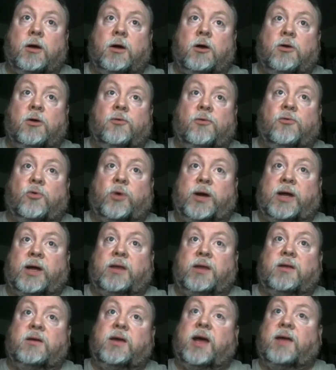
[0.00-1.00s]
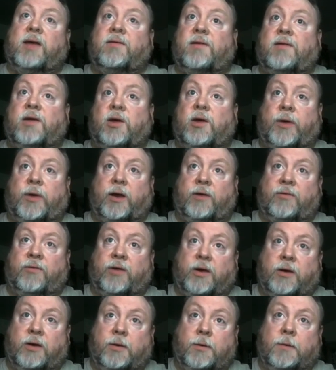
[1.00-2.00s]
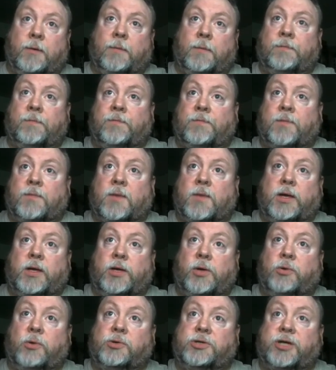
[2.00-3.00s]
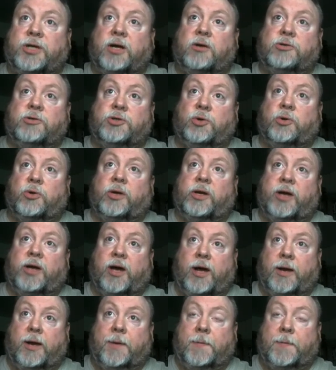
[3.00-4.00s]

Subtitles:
For in the day that you eat of it, you shall surely die.'"